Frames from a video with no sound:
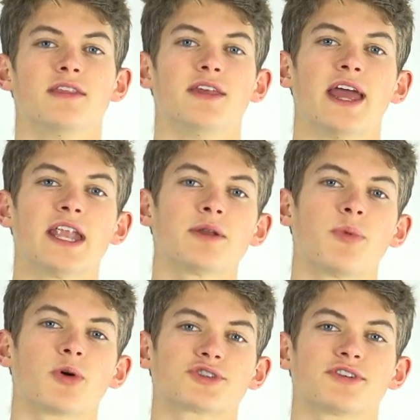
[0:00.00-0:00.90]
the end
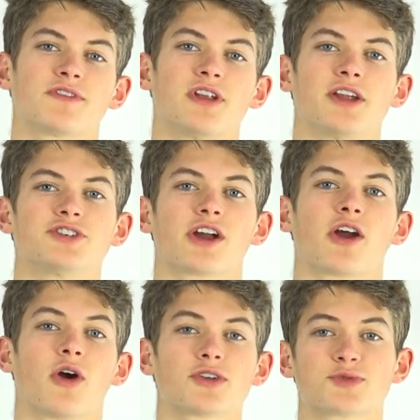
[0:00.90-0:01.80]
portion of the nunchuck
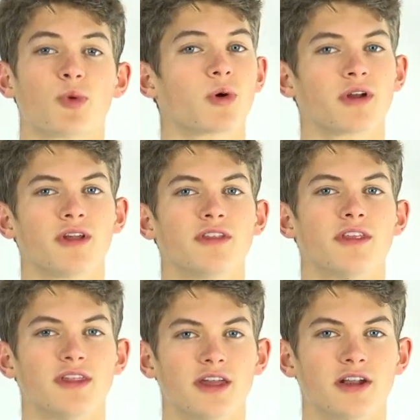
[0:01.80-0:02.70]
hurts more
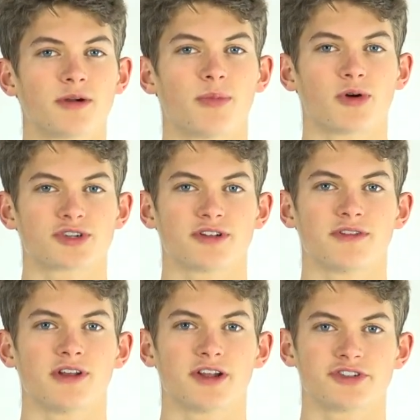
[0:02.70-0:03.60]
than the inner portion of
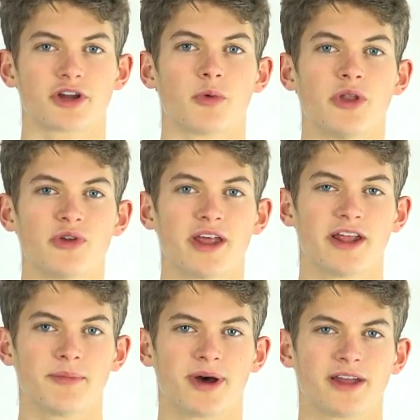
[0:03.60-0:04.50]
the nunchuck when you get
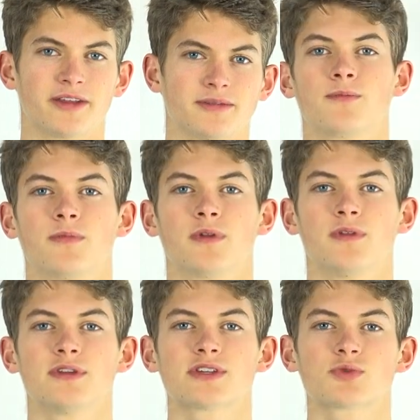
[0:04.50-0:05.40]
hit by it.
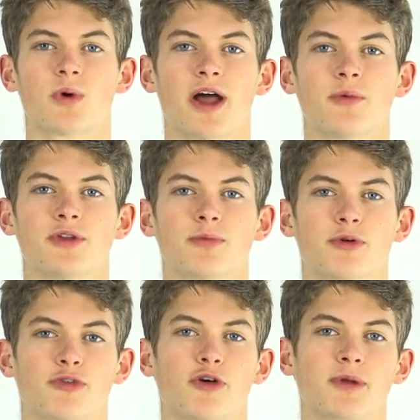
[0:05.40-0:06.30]
This is why when you're
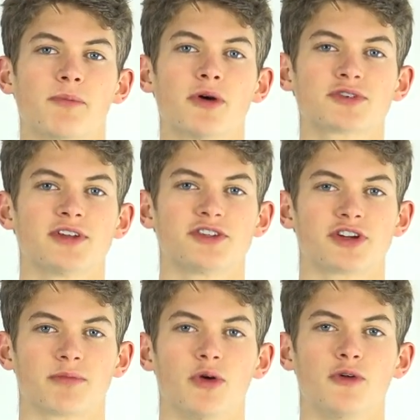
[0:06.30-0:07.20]
performing most
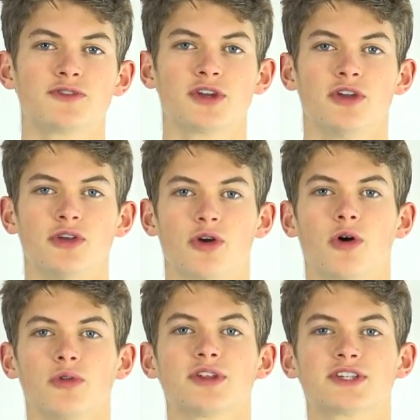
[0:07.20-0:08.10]
nunchuck moves, you're
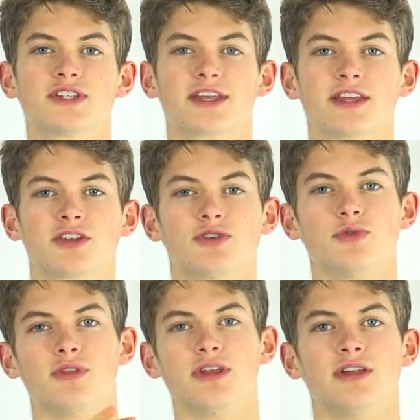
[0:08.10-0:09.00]
only sticking
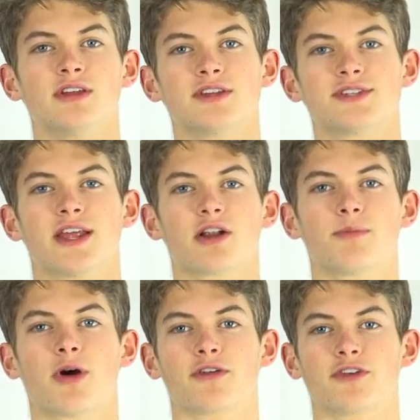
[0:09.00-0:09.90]
to the center
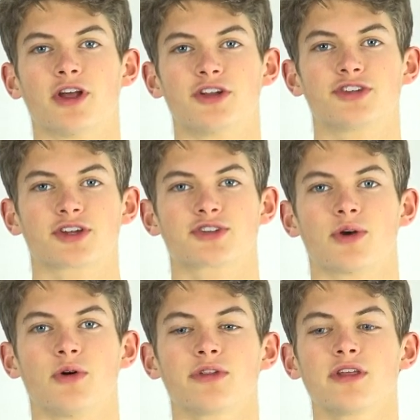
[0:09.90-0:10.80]
part of your nunchuck,
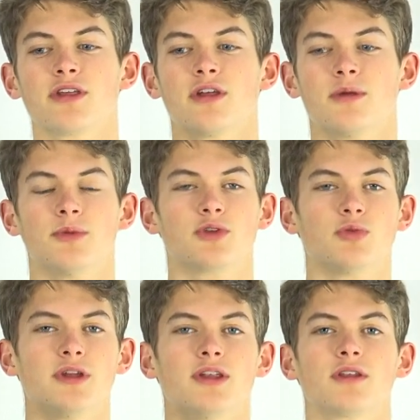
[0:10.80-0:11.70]
so only
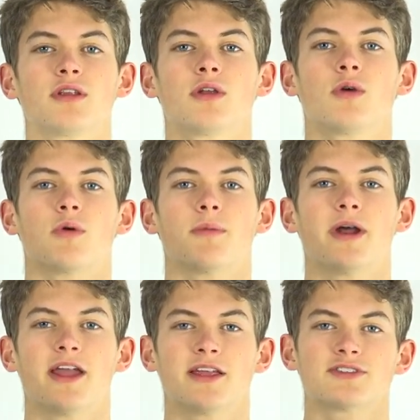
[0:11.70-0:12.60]
between where
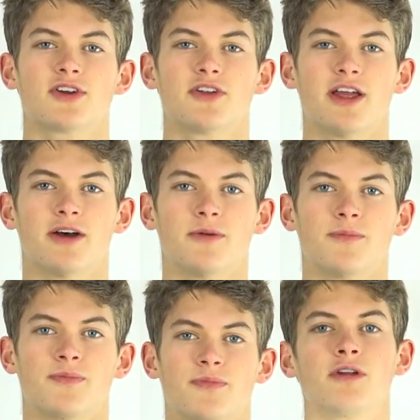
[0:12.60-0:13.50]
my hands are now.
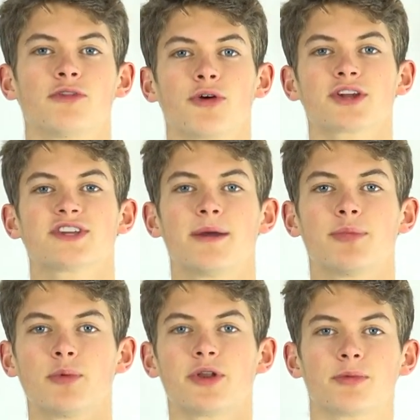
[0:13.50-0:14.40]
For
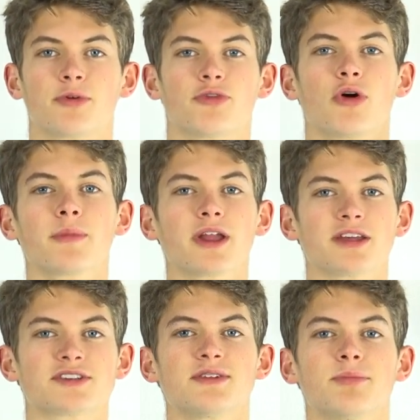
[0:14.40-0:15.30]
example, when you're performing a
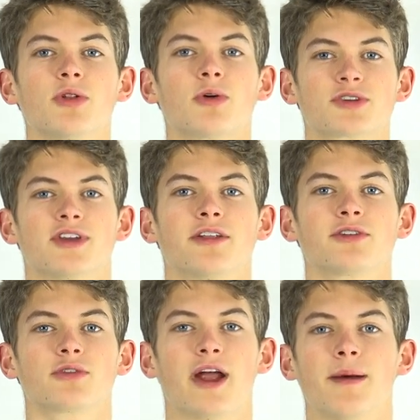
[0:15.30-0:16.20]
simple
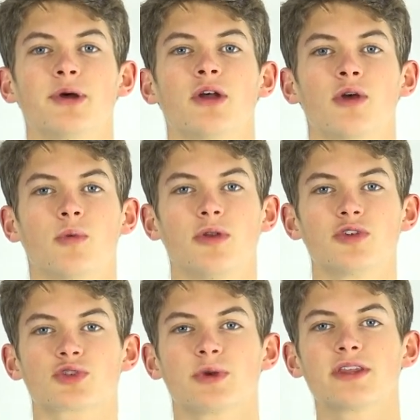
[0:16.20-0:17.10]
horizontal grab, when you
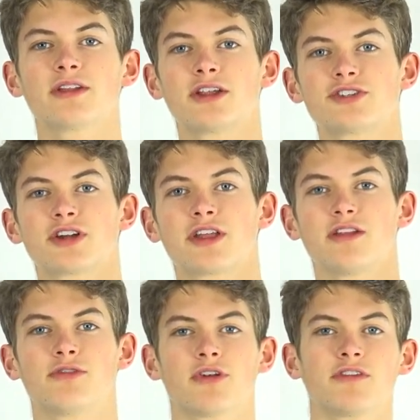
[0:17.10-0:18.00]
swing the nunchuck
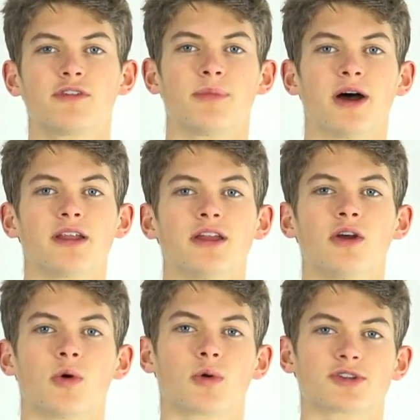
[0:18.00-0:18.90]
in front of your body
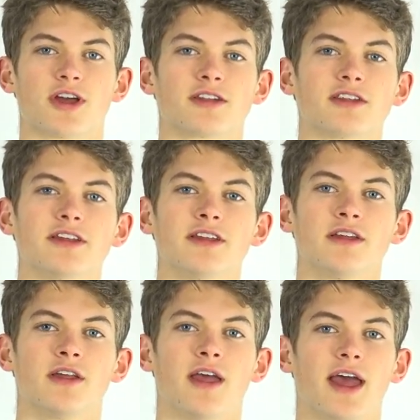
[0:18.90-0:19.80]
horizontally
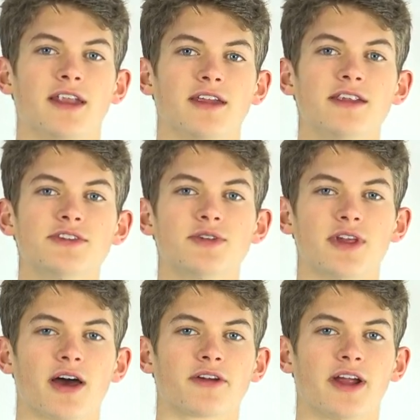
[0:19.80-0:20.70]
and into
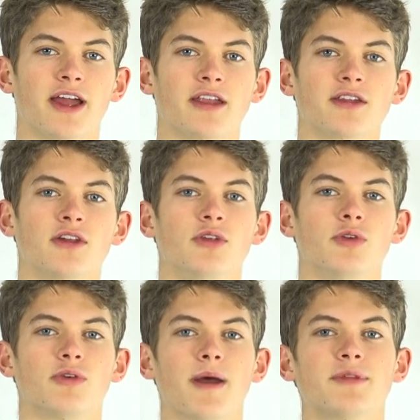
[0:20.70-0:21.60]
the other hand, you
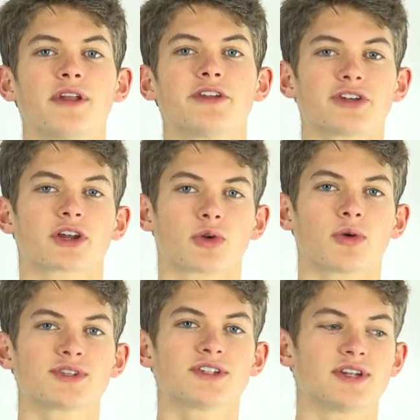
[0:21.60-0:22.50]
grab the nunchuck
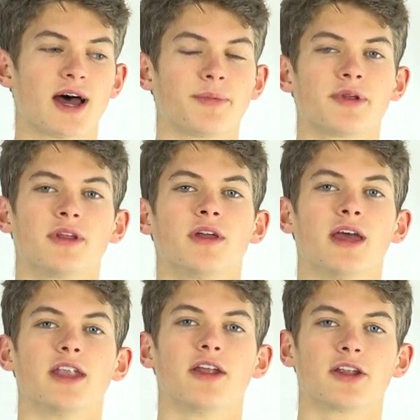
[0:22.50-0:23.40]
towards the top
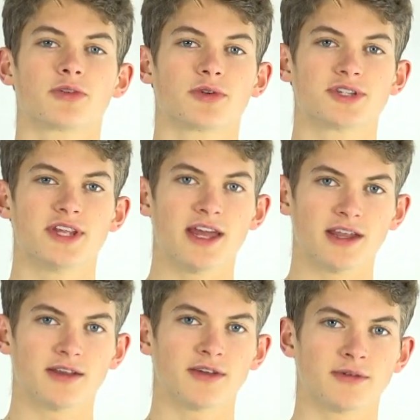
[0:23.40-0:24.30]
and not towards the
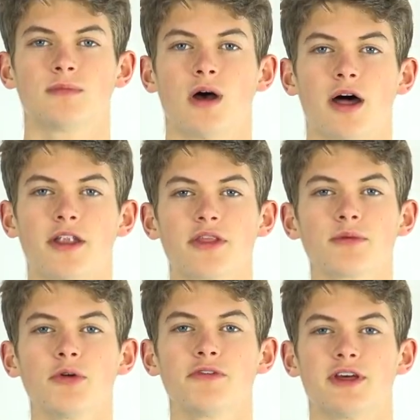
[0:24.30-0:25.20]
end. Another
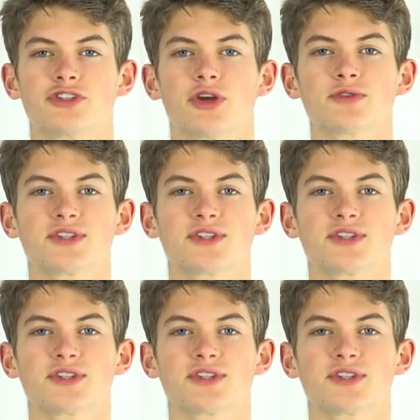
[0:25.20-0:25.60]
move that shows